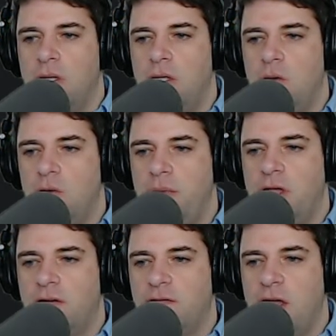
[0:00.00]
you would be
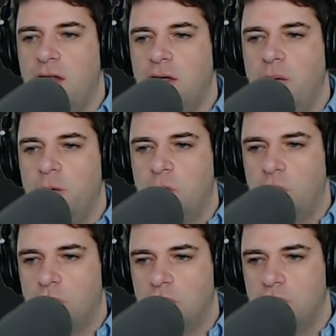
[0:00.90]
like rating
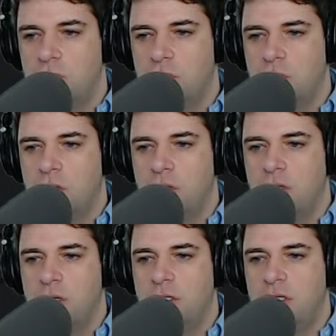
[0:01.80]
OpenCores
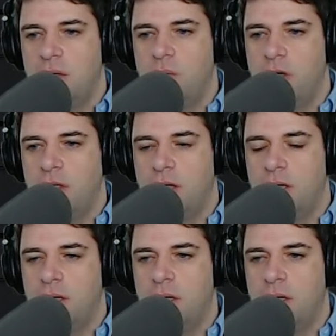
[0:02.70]
the same way that